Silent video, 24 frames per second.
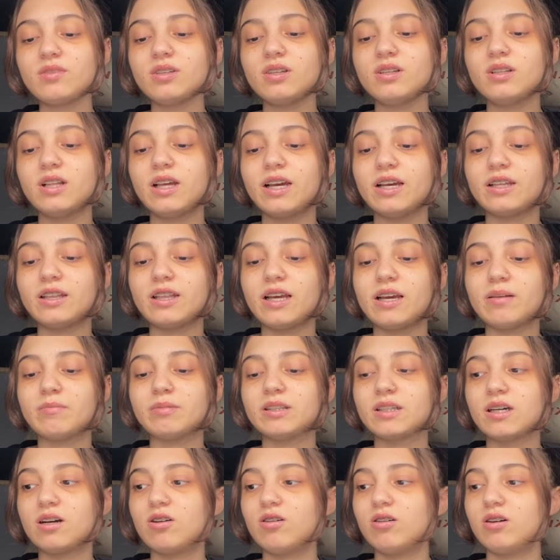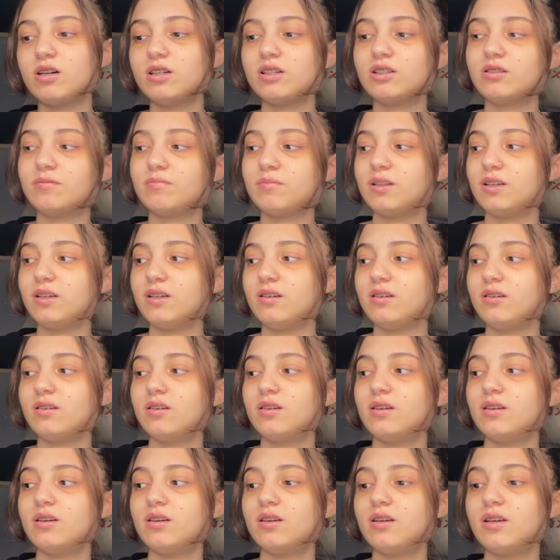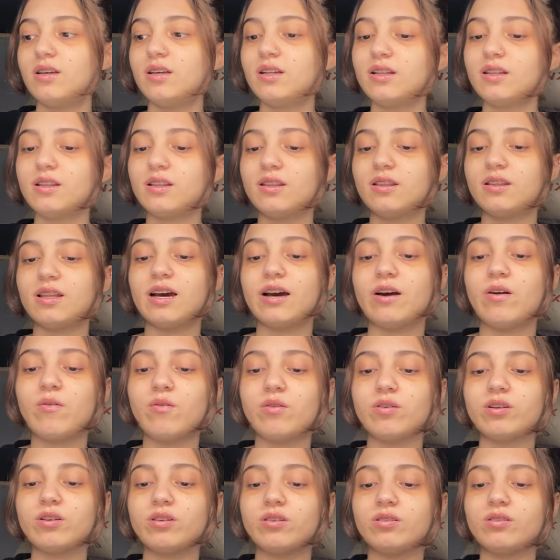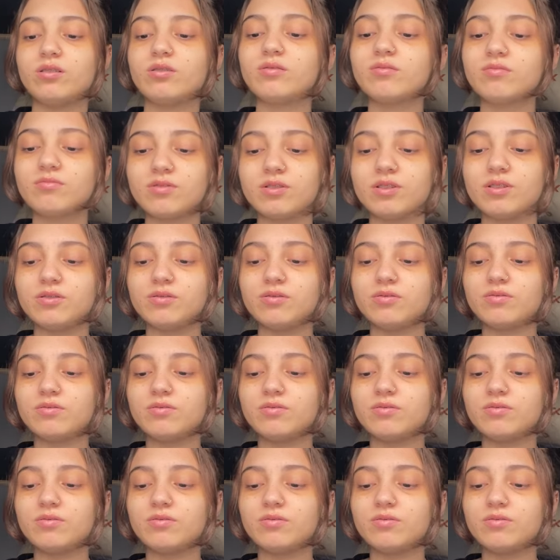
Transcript: like the Amazon haul or something, that ordered glue.